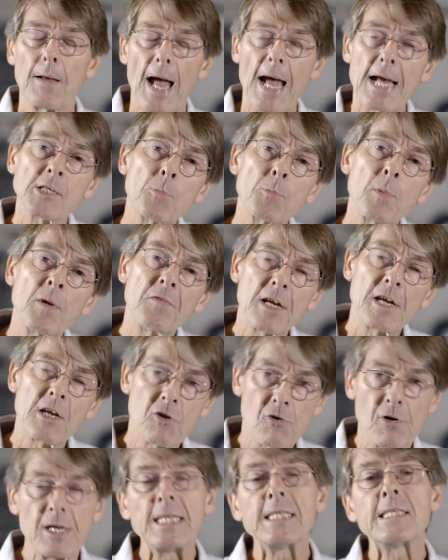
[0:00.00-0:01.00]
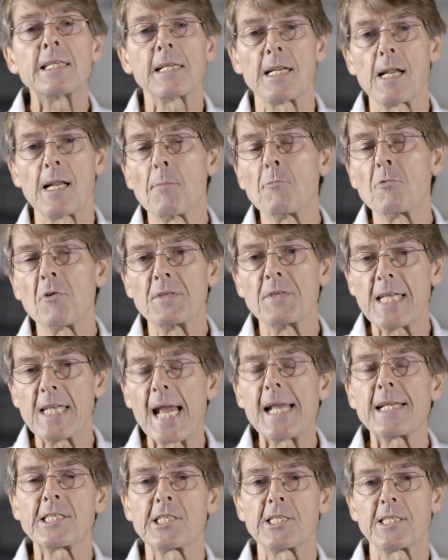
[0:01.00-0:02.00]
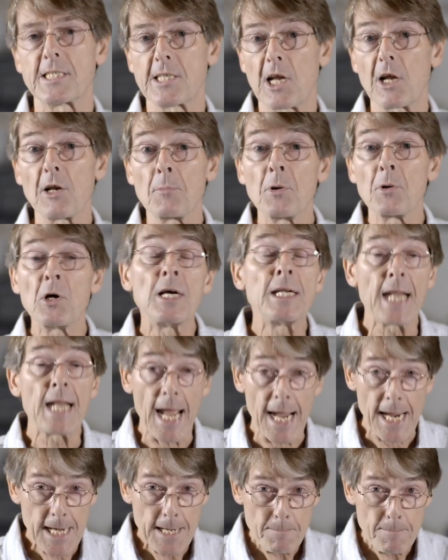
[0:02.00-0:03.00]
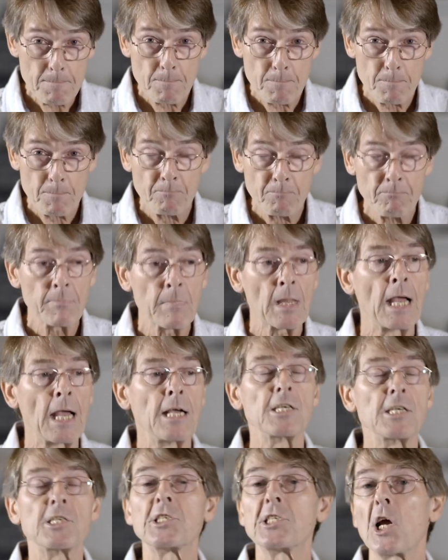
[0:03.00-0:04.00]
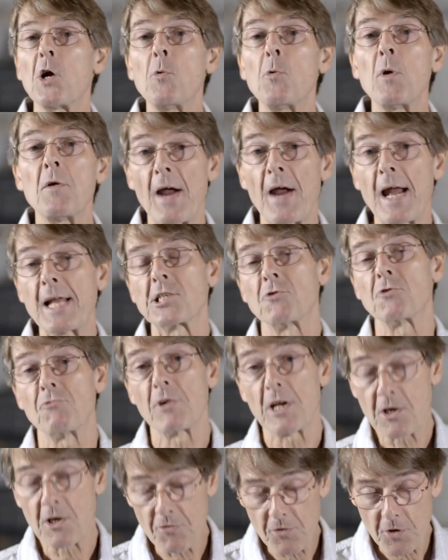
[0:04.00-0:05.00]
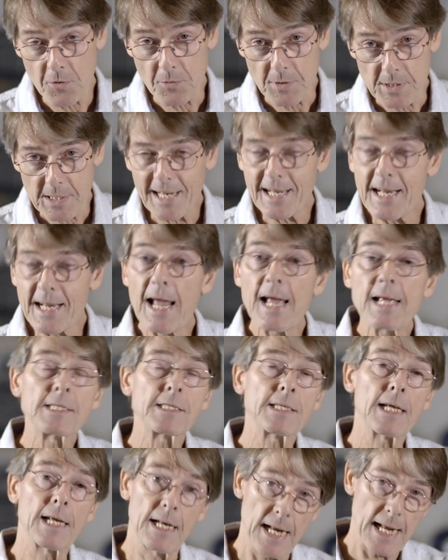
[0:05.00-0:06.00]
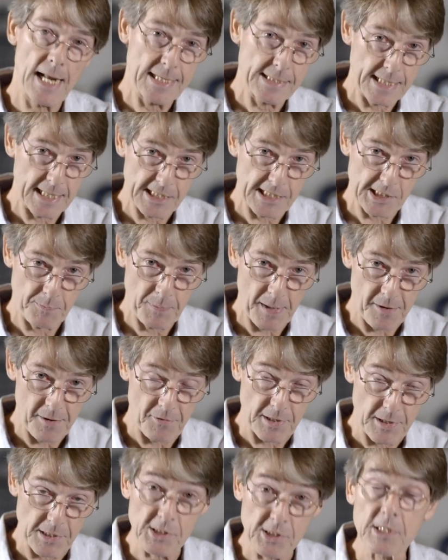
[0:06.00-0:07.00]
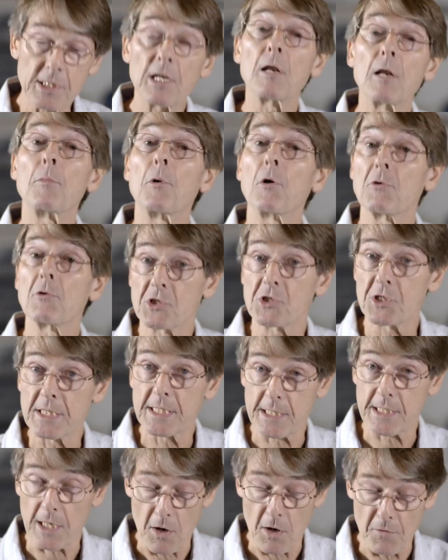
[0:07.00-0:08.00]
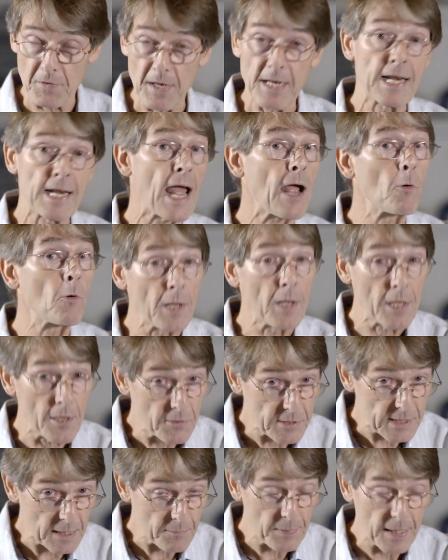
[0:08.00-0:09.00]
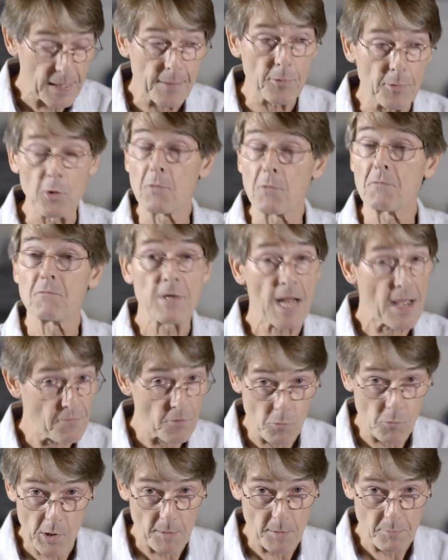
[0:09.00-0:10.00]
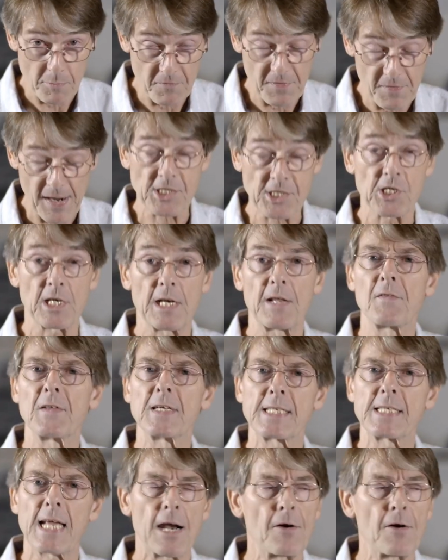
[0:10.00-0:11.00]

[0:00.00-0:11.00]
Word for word: As we've increased the number of tests done per day, so we've had to recruit less and less experienced laboratory staff, and now we're using people who've never worked professionally in this